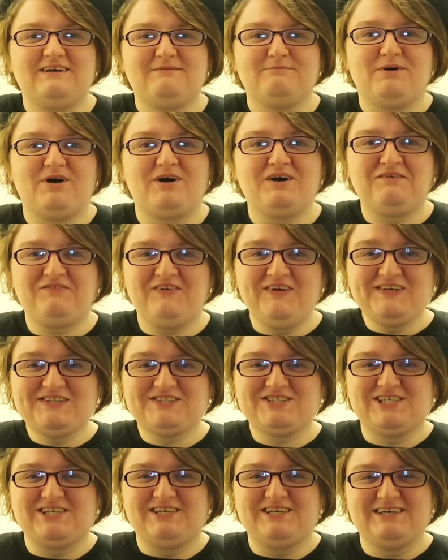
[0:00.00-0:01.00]
Pug
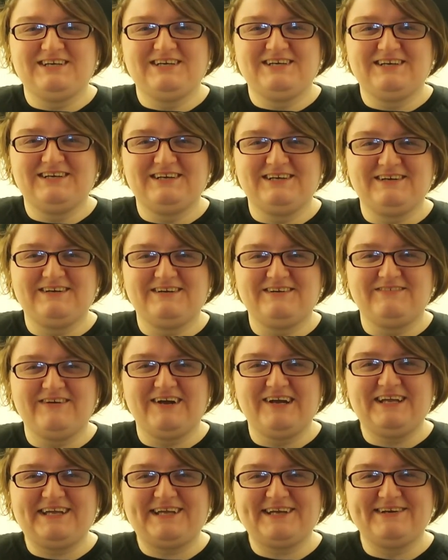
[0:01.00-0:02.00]
Fiction.
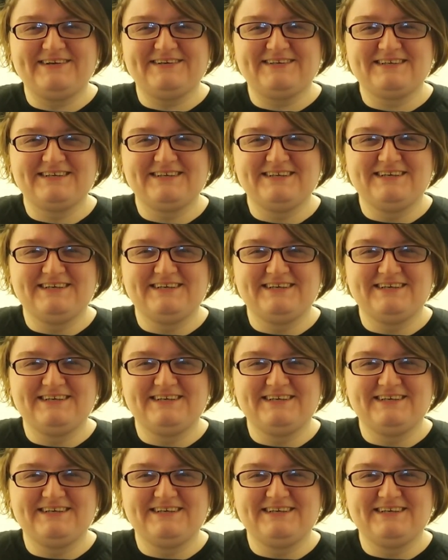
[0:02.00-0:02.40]
Very cute.